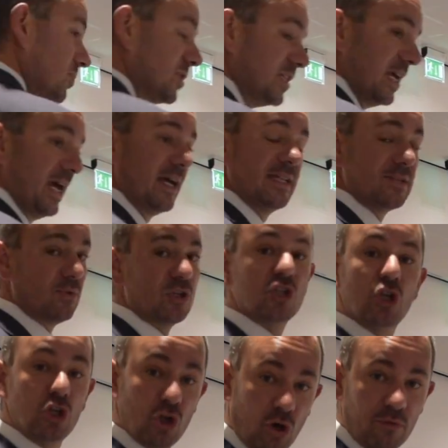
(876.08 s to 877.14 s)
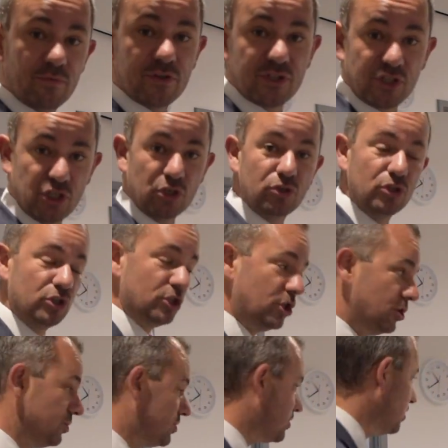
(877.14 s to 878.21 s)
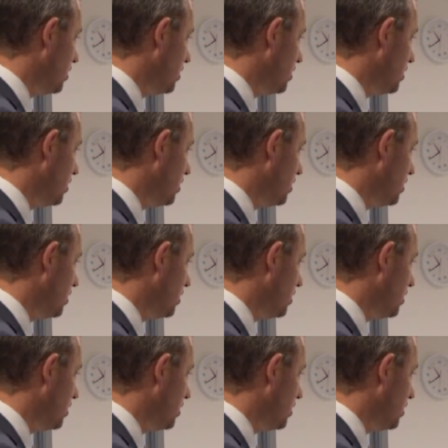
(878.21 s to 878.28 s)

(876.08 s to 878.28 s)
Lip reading: stairs, which are not for student use.